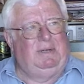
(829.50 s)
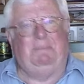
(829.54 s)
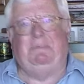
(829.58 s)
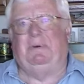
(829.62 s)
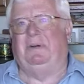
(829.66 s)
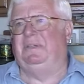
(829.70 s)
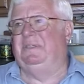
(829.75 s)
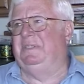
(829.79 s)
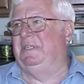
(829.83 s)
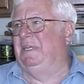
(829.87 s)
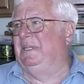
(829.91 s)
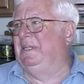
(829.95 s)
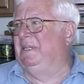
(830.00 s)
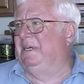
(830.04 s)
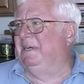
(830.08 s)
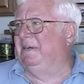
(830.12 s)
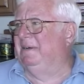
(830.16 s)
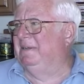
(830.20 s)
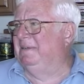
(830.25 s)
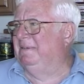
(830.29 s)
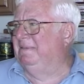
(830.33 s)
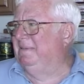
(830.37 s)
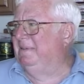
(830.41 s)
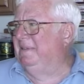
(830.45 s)
we pulls in
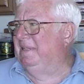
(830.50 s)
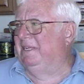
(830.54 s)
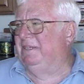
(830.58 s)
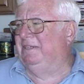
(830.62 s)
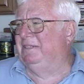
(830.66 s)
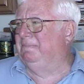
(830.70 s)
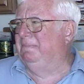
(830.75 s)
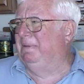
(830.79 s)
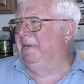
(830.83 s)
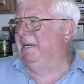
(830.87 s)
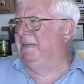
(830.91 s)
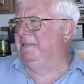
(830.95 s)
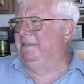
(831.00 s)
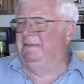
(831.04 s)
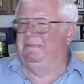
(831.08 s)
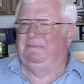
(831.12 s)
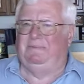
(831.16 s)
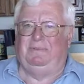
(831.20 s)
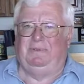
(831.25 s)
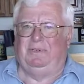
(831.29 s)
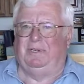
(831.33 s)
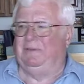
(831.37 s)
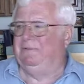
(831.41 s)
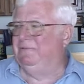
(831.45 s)
there, and they just backed
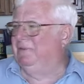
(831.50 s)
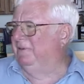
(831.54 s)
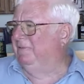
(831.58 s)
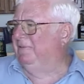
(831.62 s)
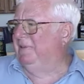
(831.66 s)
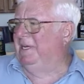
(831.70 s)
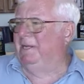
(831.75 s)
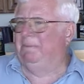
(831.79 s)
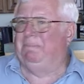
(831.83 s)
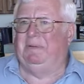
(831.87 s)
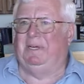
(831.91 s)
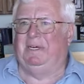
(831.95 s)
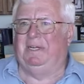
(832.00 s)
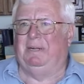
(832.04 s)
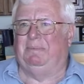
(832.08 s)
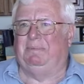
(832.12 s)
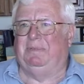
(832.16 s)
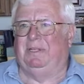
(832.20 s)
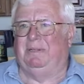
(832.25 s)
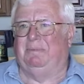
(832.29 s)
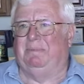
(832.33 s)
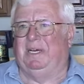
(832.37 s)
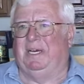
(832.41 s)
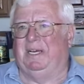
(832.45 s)
a 40-foot flatbed
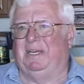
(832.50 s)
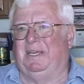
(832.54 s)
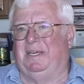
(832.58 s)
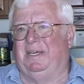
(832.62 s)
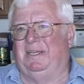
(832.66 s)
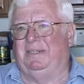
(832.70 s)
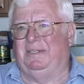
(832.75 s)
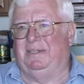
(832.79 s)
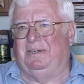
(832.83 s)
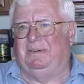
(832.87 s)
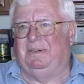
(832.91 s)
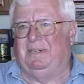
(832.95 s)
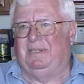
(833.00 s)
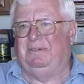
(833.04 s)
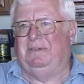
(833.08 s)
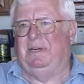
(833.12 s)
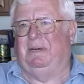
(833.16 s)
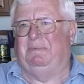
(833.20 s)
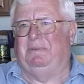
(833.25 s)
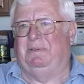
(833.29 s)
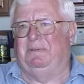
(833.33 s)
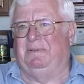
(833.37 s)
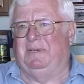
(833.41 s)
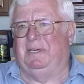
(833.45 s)
up to the back end. You know, I
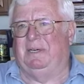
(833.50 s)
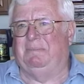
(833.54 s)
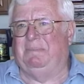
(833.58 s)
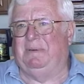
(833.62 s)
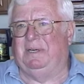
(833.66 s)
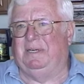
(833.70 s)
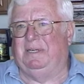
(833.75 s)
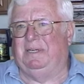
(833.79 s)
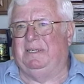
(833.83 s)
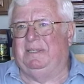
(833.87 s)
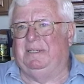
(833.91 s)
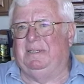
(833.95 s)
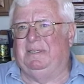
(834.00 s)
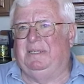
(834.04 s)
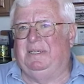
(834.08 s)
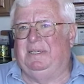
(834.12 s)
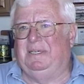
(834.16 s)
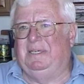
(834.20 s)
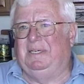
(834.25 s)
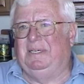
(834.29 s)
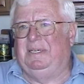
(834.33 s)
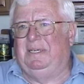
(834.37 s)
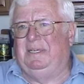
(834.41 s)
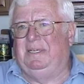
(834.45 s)
dropped the ramp on,
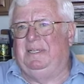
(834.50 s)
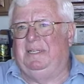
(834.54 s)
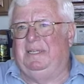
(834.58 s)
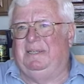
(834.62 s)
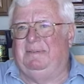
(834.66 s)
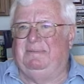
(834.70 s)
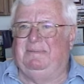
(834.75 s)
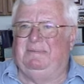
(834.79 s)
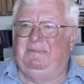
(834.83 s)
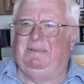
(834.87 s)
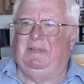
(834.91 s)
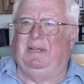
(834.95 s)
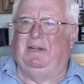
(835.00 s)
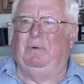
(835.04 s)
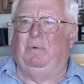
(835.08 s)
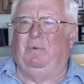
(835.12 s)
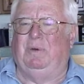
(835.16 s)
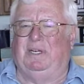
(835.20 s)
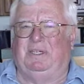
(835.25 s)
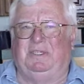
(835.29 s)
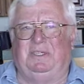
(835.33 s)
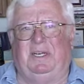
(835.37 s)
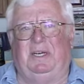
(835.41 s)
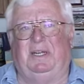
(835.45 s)
and they had
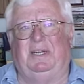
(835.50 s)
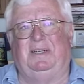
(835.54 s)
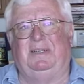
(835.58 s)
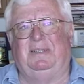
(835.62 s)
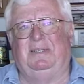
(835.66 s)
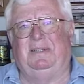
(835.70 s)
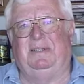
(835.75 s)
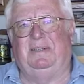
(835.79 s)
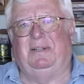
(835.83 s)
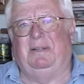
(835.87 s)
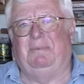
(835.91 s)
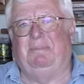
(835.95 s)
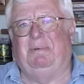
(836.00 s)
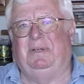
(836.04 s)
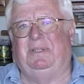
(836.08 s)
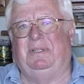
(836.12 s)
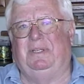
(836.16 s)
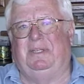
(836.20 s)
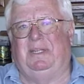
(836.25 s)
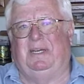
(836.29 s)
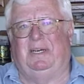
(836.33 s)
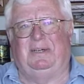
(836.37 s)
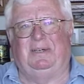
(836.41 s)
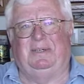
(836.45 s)
a winch on it. And so they
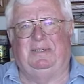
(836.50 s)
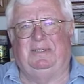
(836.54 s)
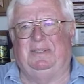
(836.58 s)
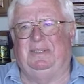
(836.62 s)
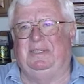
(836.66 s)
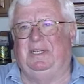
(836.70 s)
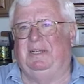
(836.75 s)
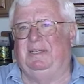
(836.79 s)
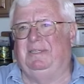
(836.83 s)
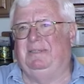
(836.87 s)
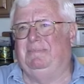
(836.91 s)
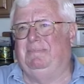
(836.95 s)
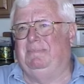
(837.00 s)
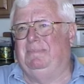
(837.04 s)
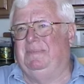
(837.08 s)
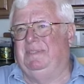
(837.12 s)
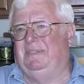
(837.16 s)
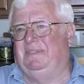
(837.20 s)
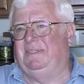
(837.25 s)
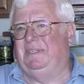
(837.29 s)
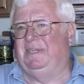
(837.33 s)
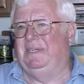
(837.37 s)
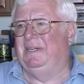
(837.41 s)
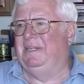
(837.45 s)
pulled the tires, and they
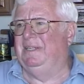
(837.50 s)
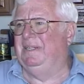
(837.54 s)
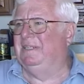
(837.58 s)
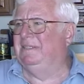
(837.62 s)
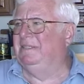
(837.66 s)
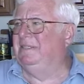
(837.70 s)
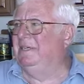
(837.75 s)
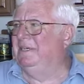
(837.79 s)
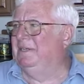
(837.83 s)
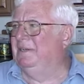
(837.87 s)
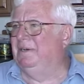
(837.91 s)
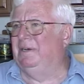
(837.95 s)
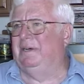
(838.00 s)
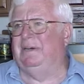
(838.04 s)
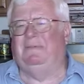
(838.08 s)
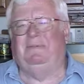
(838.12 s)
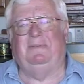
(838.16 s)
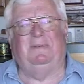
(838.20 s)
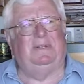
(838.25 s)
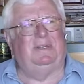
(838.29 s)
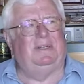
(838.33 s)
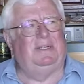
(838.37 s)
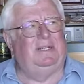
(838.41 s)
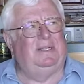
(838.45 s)
skidded this thing
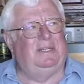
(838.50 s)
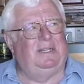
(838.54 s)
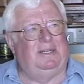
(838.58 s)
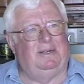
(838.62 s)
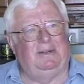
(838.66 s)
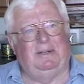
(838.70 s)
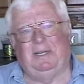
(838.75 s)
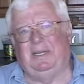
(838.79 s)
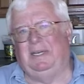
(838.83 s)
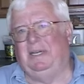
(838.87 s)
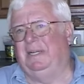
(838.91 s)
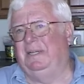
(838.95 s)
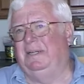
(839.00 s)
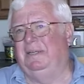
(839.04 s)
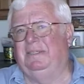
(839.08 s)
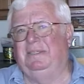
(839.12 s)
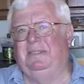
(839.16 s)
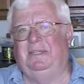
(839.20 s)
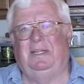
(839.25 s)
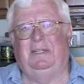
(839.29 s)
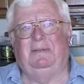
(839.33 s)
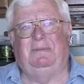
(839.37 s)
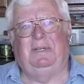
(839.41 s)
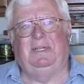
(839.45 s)
off. And there again,
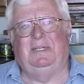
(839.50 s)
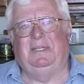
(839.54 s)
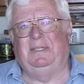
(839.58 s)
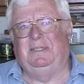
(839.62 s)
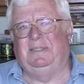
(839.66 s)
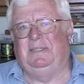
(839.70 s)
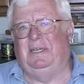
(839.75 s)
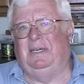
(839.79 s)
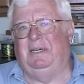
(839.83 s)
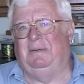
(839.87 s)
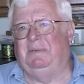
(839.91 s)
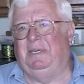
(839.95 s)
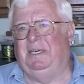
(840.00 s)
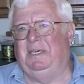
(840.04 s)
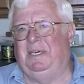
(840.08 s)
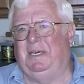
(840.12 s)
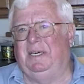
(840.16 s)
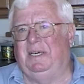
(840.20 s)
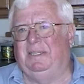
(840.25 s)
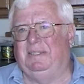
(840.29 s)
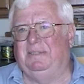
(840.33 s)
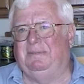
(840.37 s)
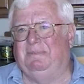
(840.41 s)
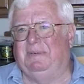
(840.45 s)
there's another one of these damn
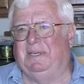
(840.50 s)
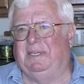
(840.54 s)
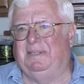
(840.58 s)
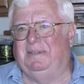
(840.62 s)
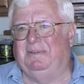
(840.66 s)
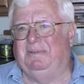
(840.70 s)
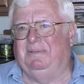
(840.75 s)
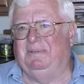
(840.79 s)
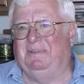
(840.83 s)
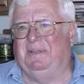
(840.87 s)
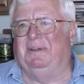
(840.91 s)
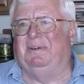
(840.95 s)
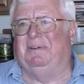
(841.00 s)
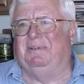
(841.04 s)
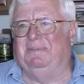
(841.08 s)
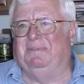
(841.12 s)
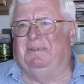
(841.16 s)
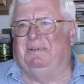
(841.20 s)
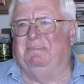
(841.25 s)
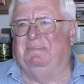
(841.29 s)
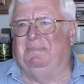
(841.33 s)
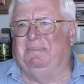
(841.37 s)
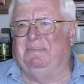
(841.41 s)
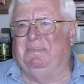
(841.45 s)
E8s, big, you know,
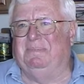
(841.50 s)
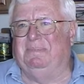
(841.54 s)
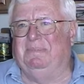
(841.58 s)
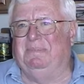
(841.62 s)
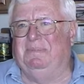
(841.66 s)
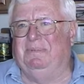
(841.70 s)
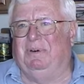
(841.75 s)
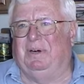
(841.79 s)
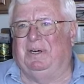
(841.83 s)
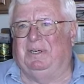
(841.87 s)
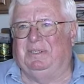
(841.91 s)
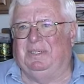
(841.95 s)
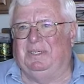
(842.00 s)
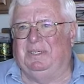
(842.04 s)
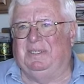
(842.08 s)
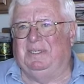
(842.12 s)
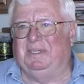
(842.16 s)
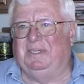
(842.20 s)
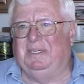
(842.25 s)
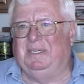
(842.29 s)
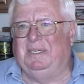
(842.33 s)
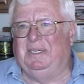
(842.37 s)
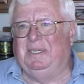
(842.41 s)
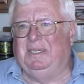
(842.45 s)
from
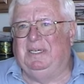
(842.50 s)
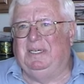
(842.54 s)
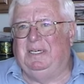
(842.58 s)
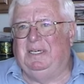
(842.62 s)
Washington.